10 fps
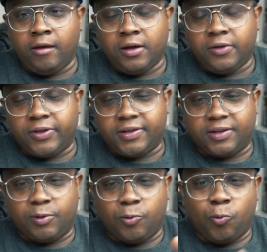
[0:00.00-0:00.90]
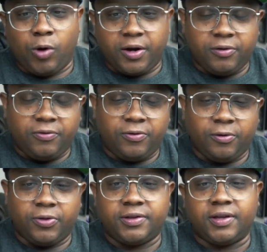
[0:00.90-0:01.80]
This has been wonderful.
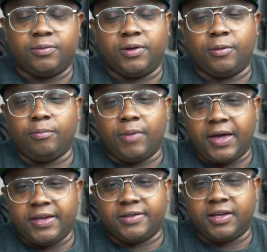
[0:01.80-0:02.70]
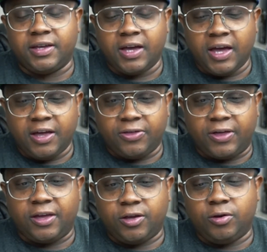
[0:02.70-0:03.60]
This has been amazing.
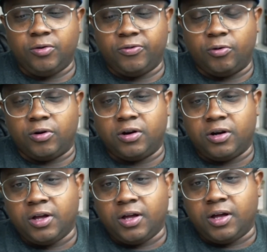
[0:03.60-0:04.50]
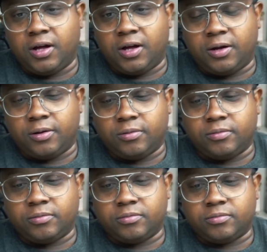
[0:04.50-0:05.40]
Thank you for
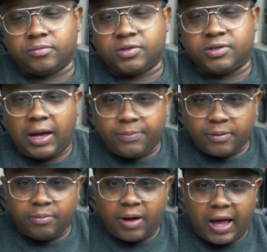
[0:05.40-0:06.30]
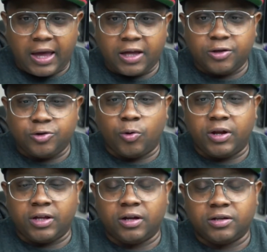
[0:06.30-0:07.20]
stopping by and
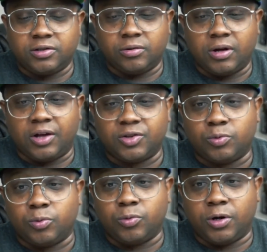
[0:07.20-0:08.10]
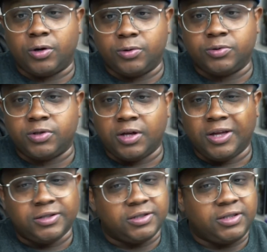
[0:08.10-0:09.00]
joining us on Gospel Rose,
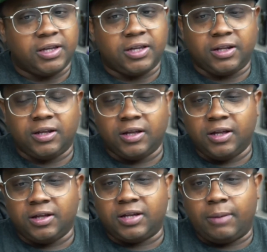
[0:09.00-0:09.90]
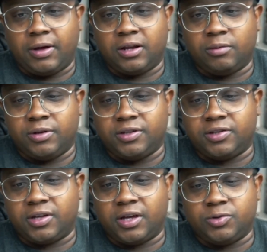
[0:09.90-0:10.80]
just taking time out of your busy
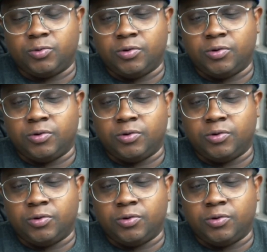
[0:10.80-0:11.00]
schedule.